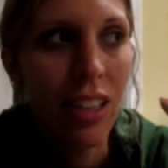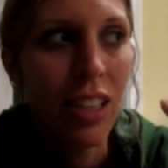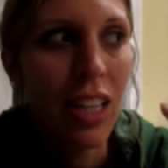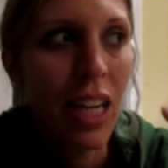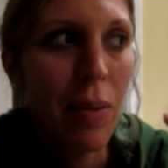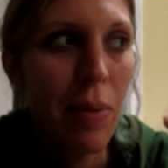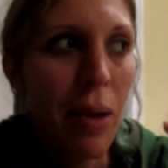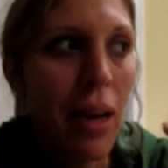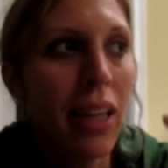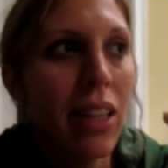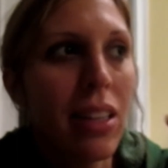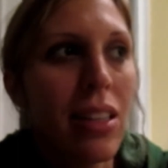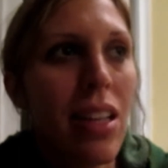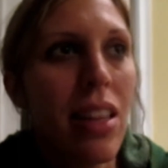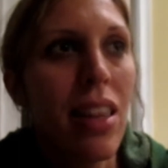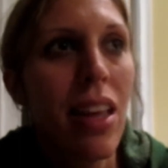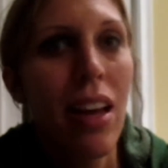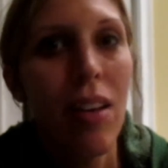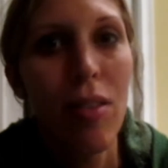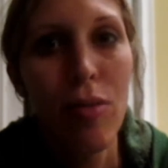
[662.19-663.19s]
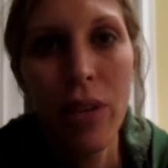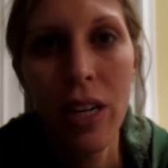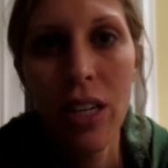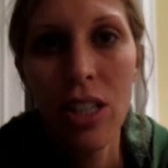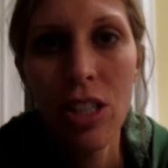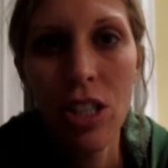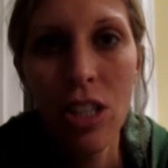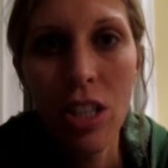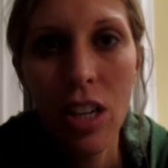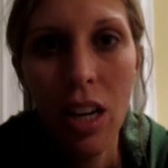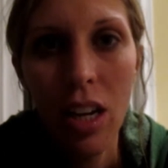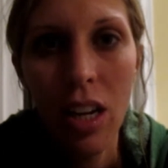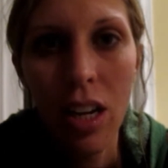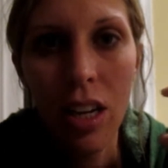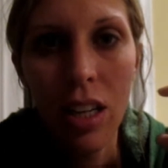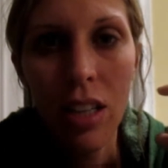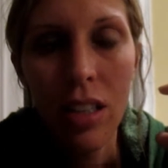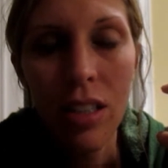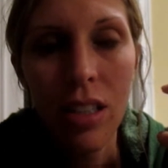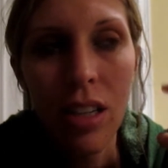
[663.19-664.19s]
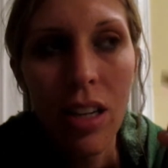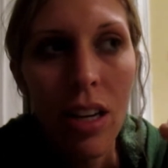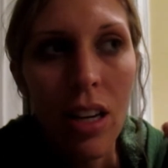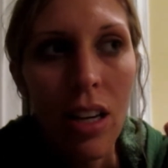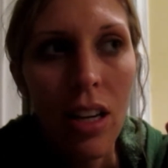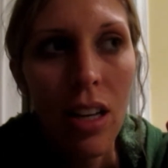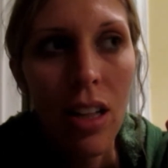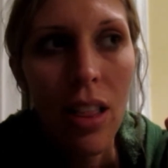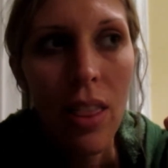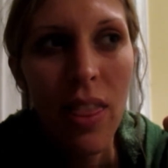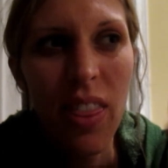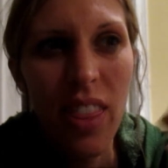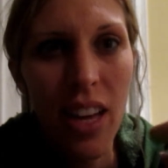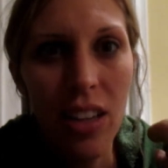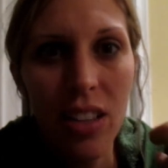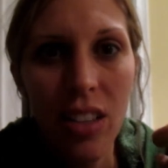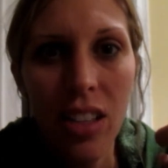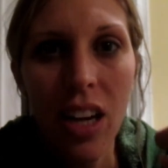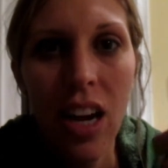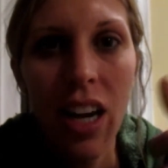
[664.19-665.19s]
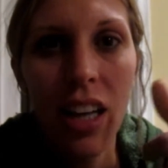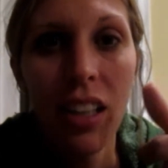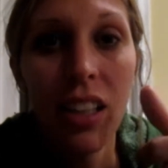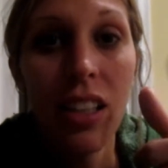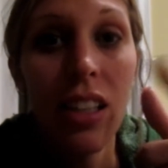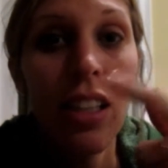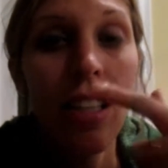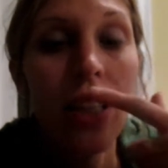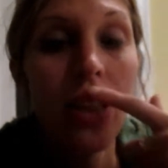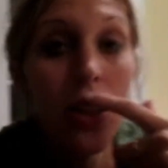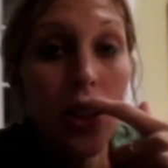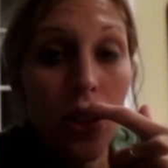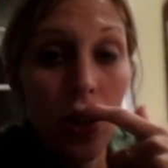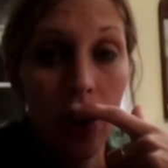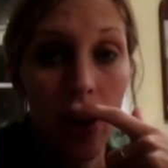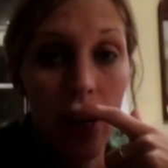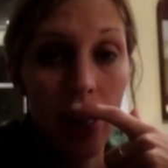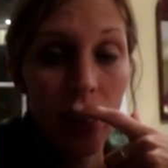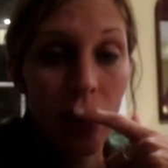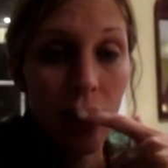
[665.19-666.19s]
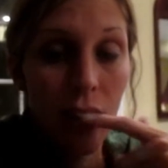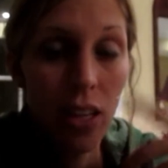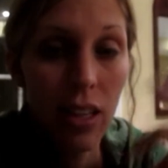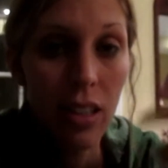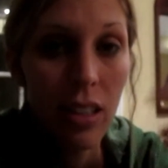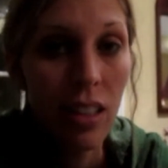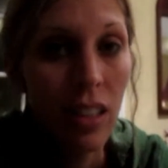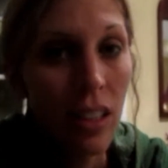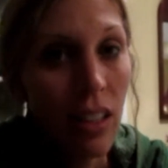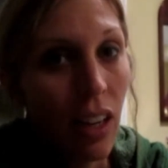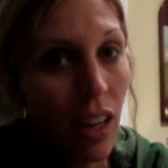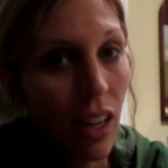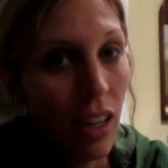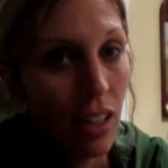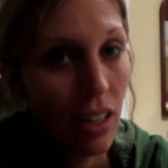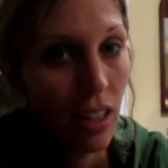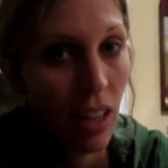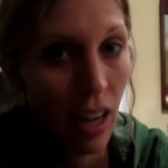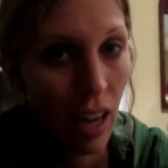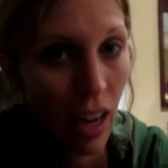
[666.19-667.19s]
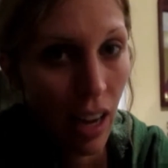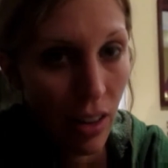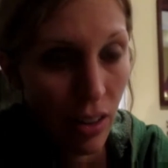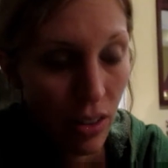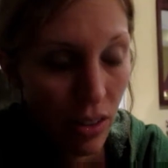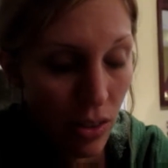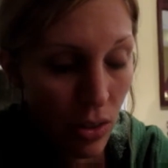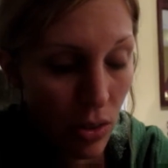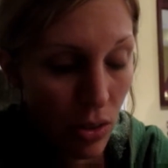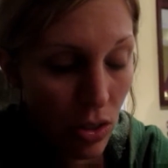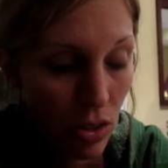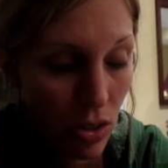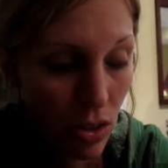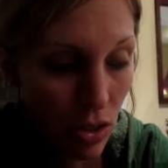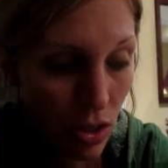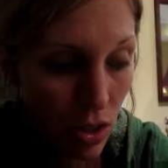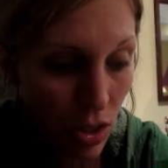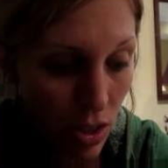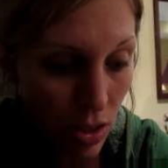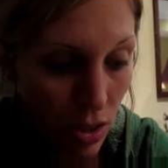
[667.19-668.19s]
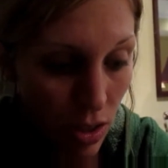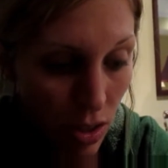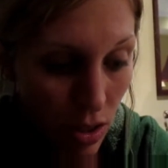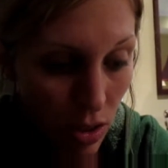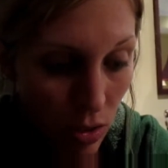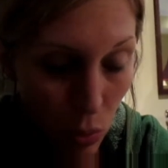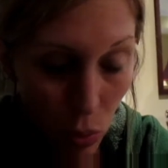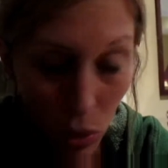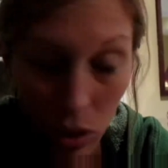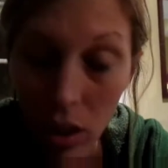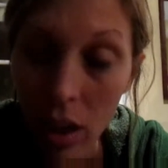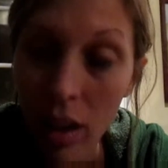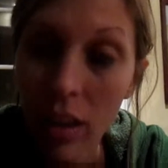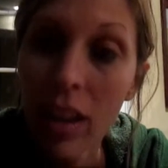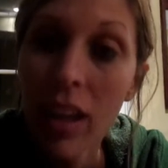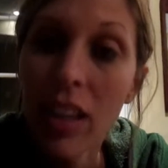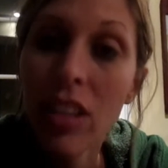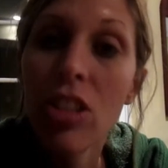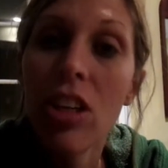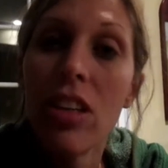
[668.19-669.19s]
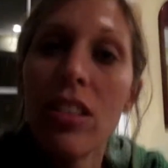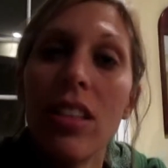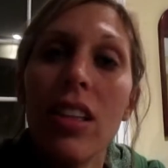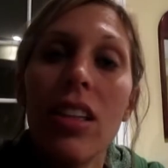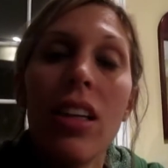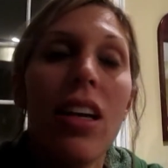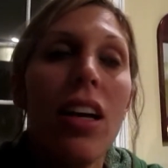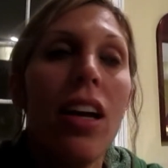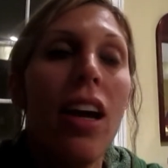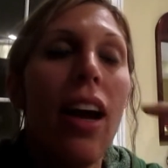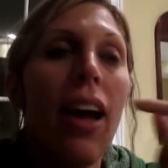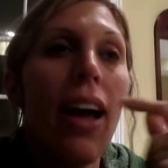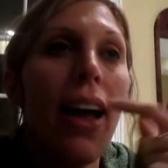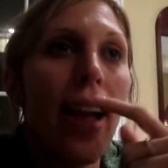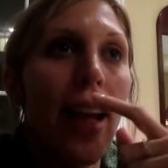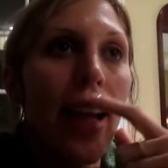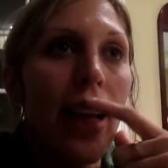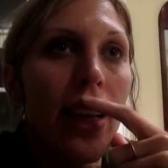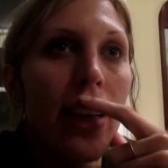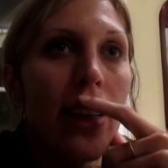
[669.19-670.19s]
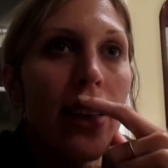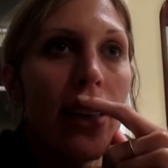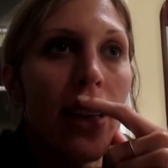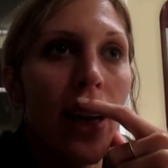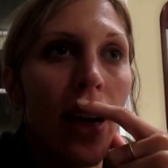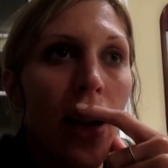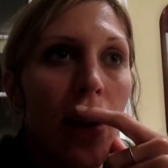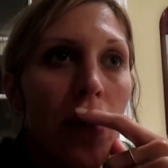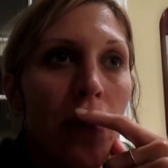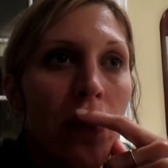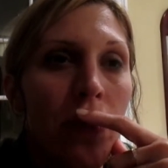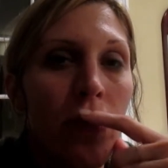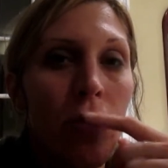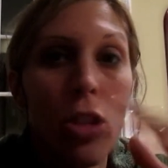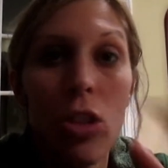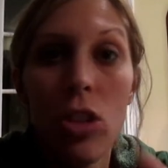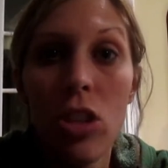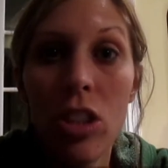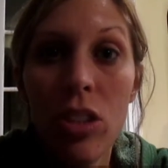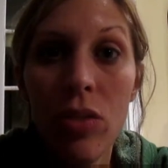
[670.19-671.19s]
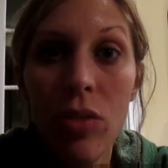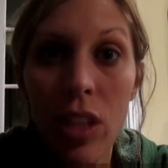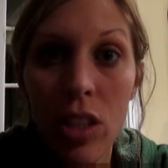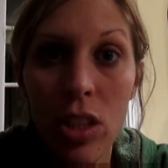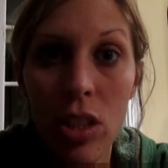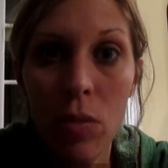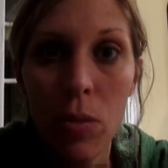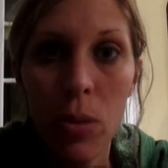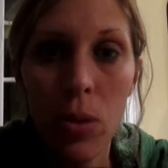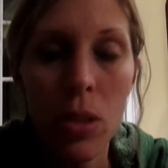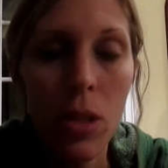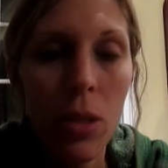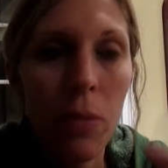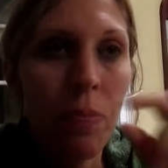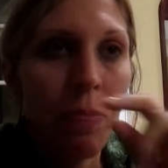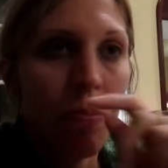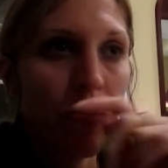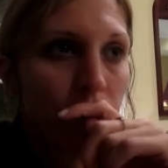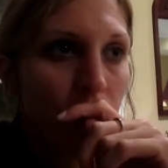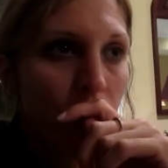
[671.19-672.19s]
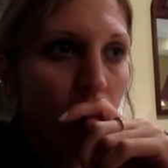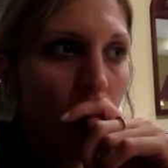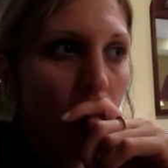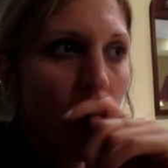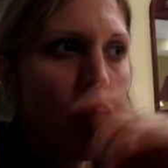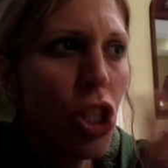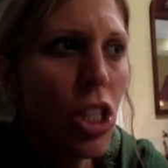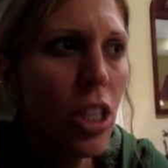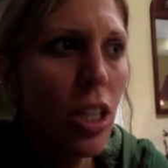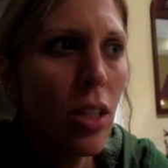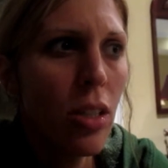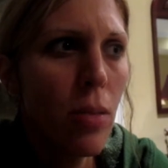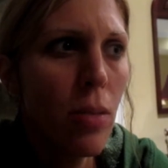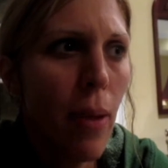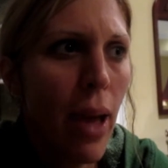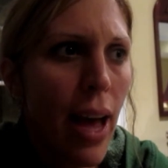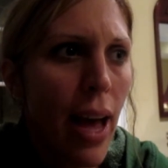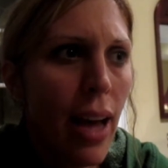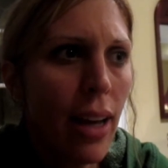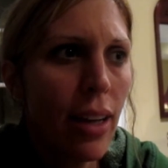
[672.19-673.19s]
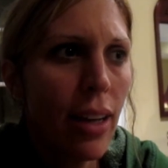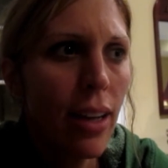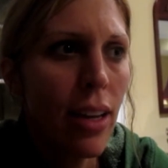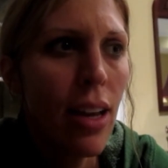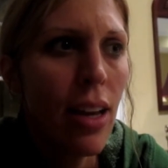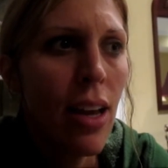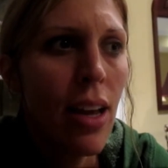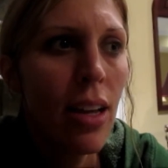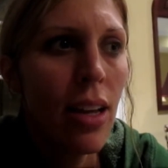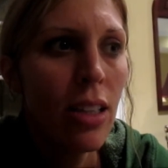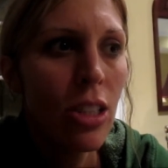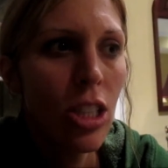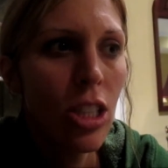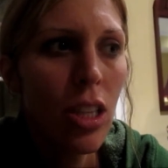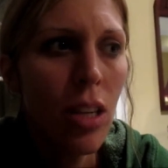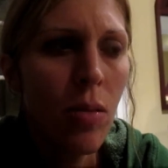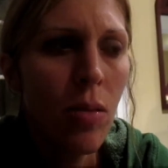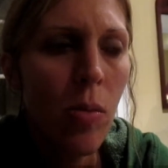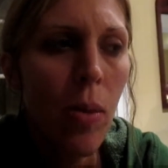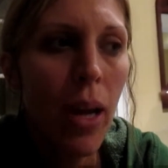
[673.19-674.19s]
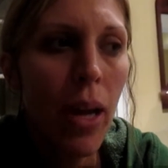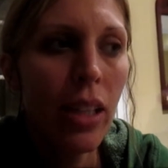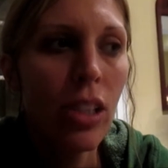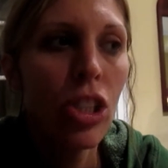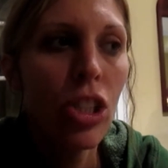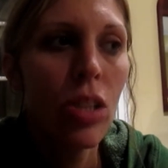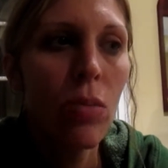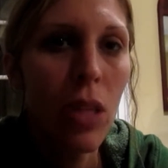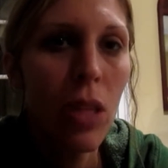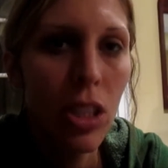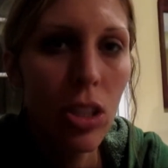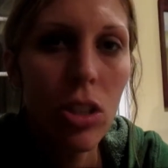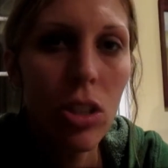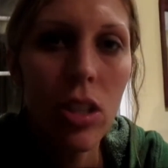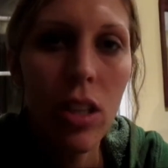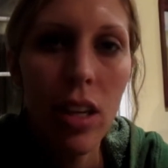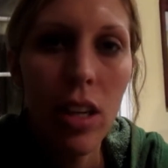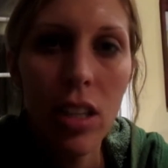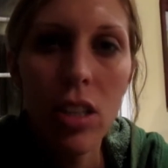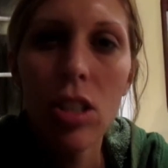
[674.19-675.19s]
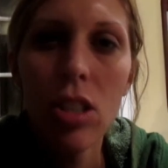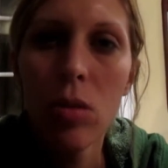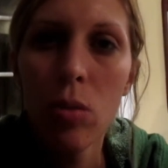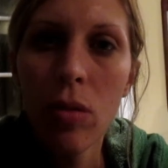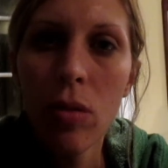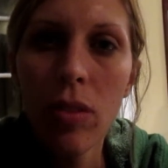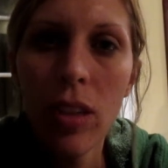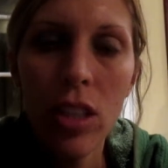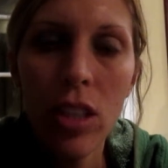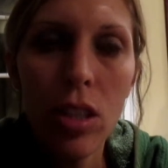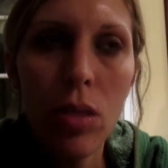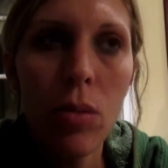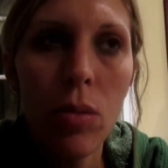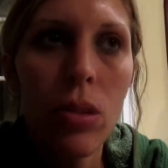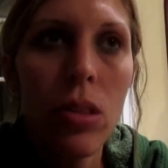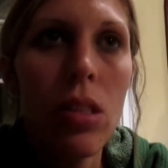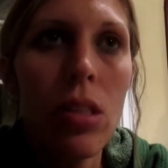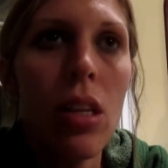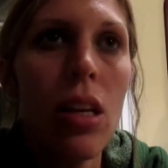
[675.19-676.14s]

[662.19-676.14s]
she came back and said they had ranch and Thousand Island. So I said, I would not like dressing and um, so just vegetables. So then she goes back. She comes back and she makes sure that I just want vegetables.